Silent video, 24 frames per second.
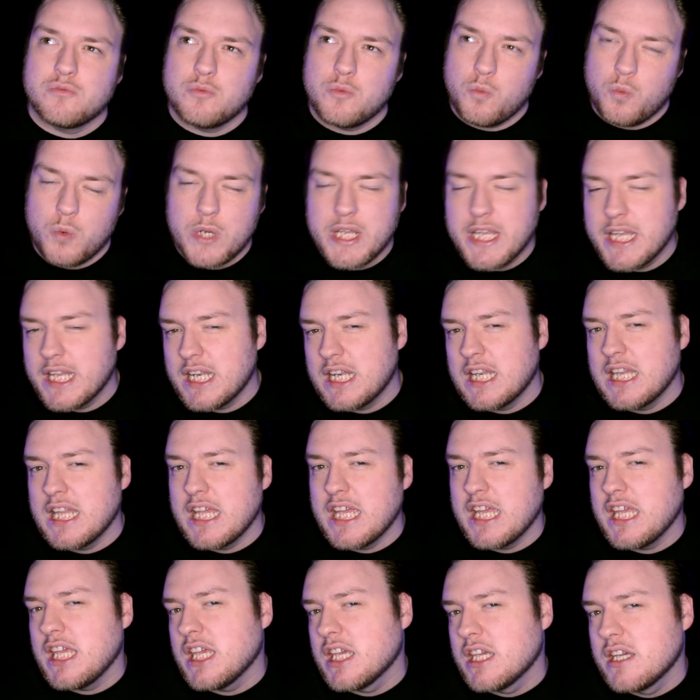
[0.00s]

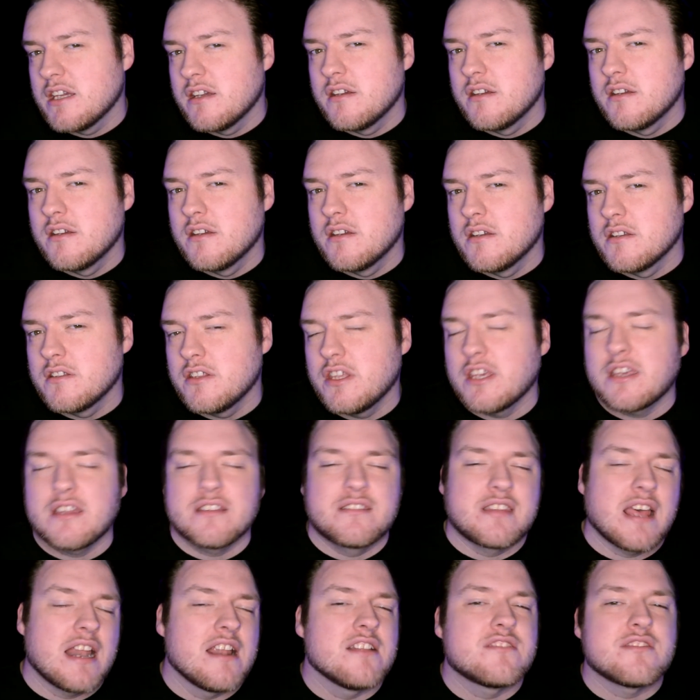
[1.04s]
weirdly. You can
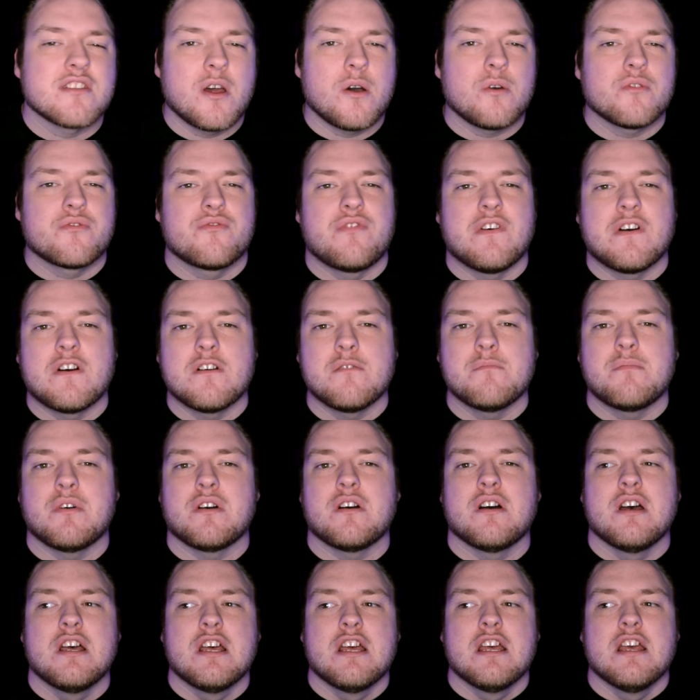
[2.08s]
tell it's an old film,
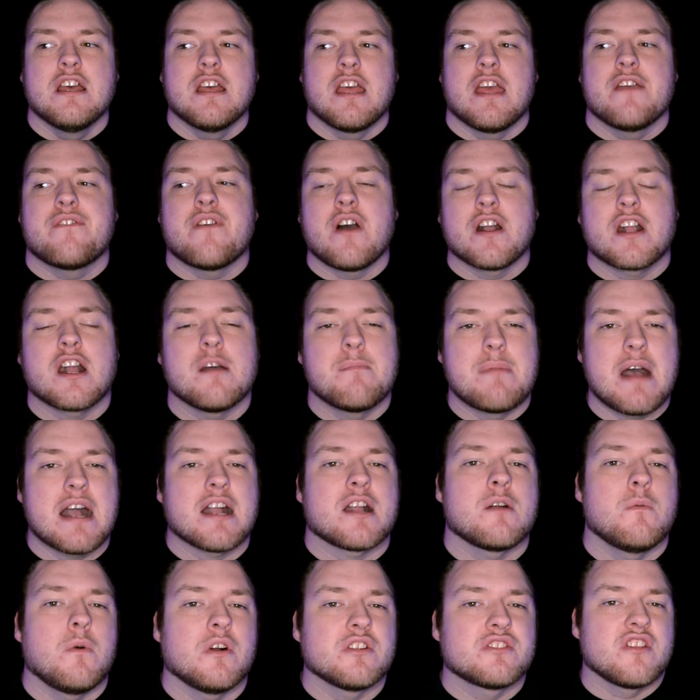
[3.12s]
but if I go back
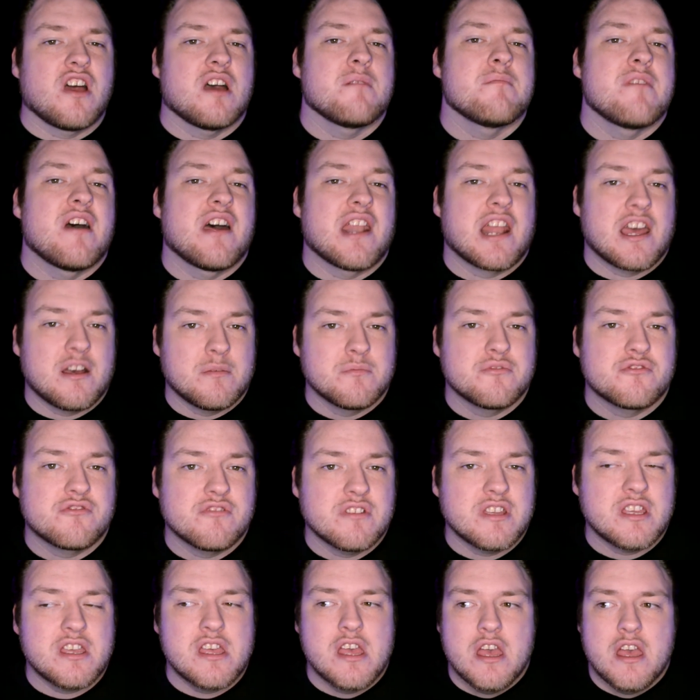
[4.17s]
and watch Nightmare on Elm
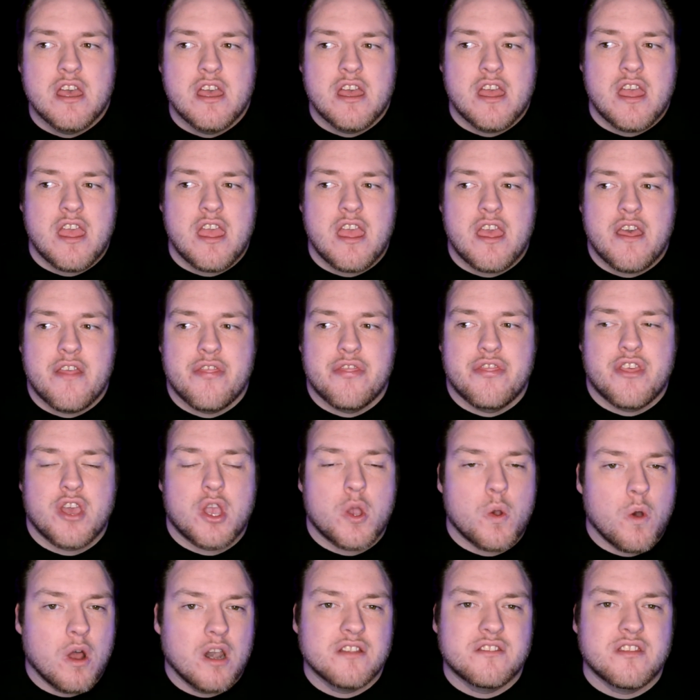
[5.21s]
Street, the
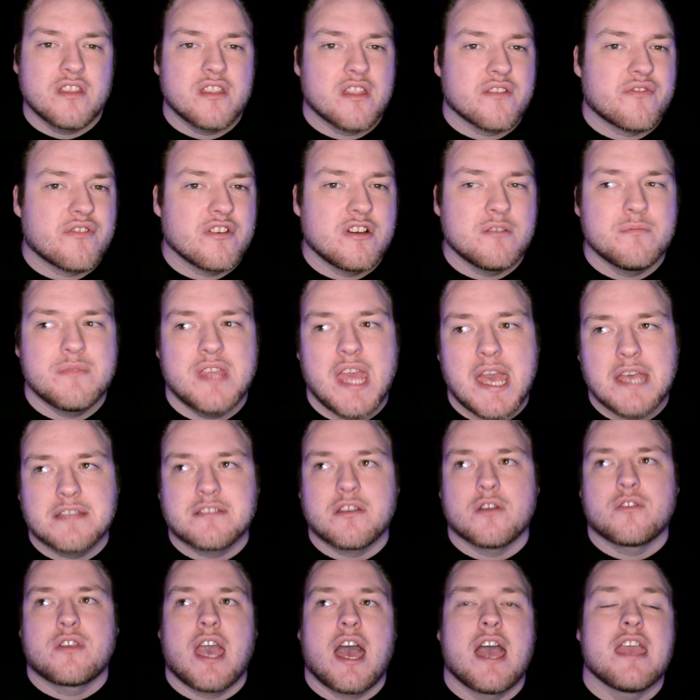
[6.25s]
quality of the film, yes,
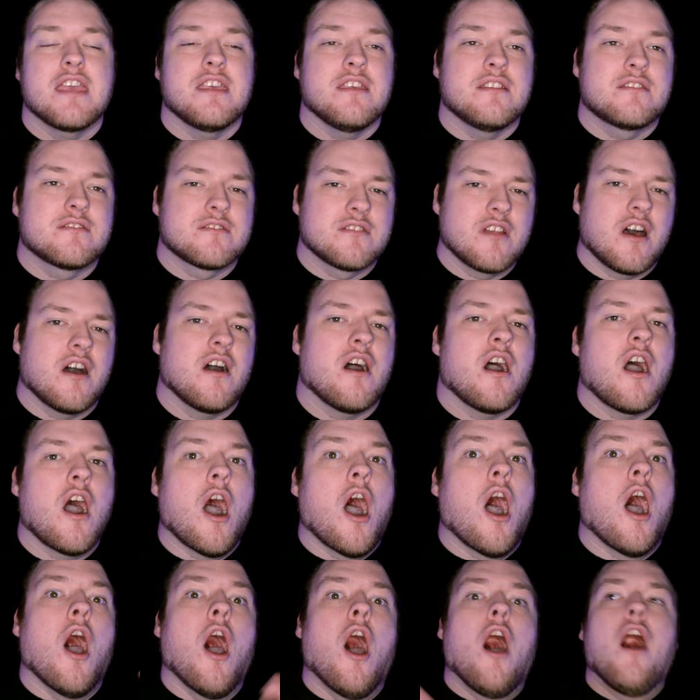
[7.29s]
okay, it's not
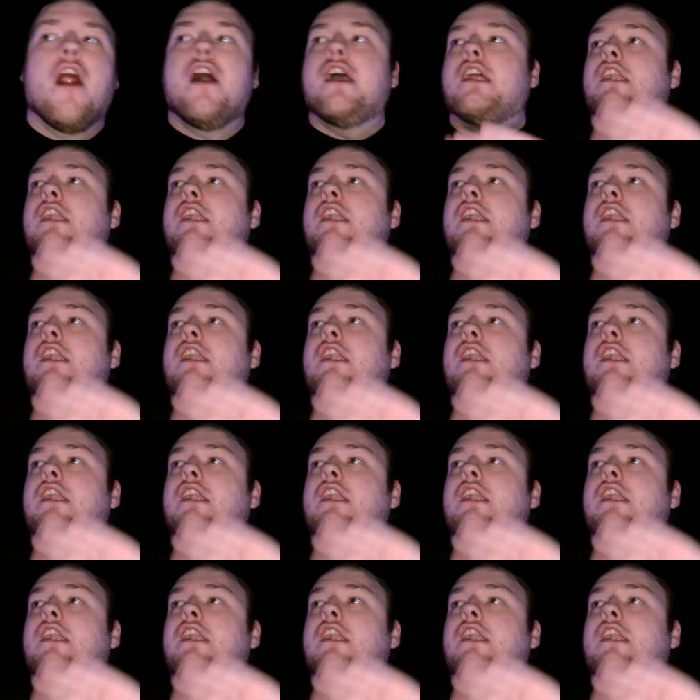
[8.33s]
high